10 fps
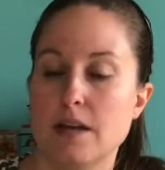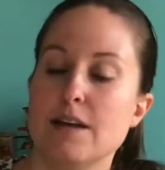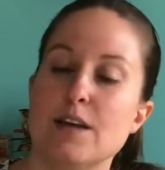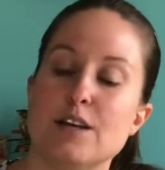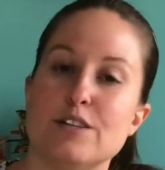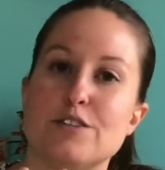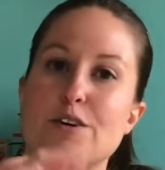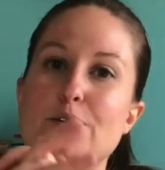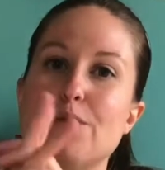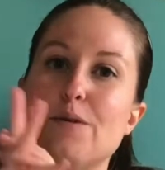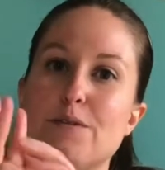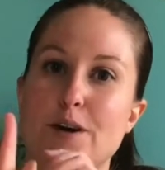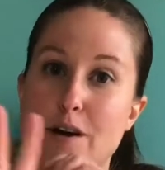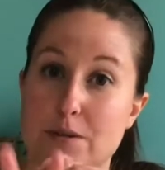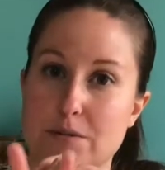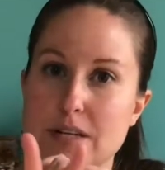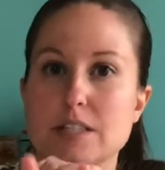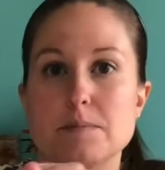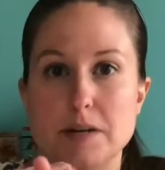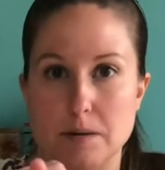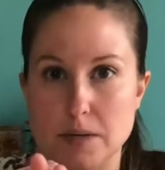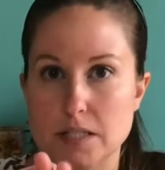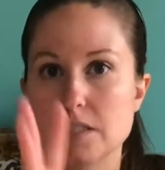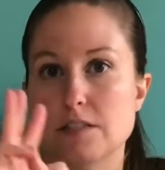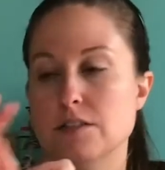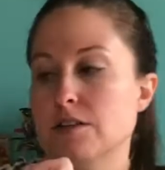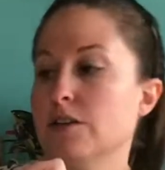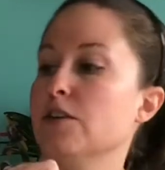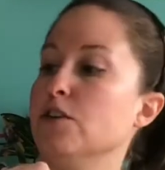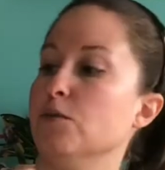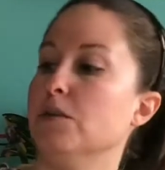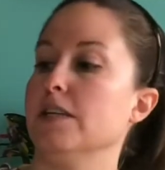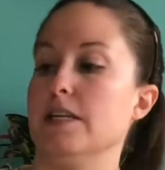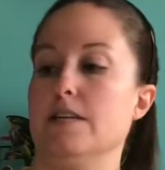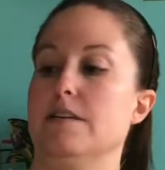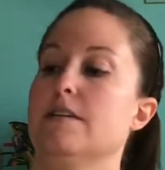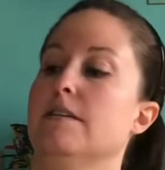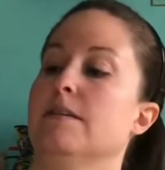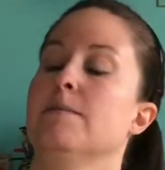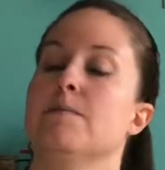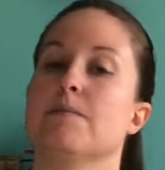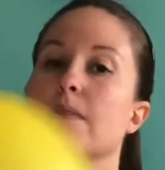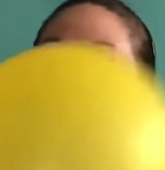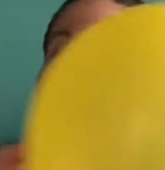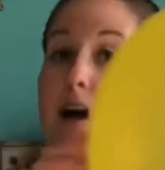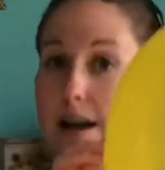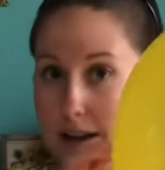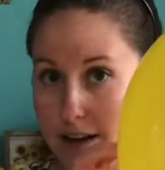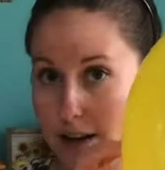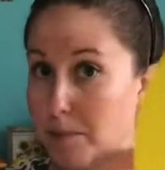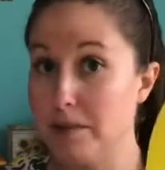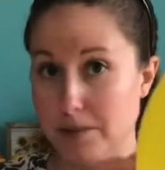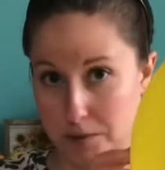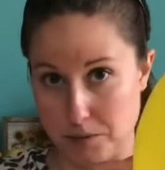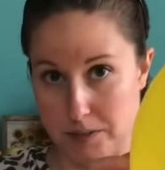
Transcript: So for our 3 experiments, you will need a balloon.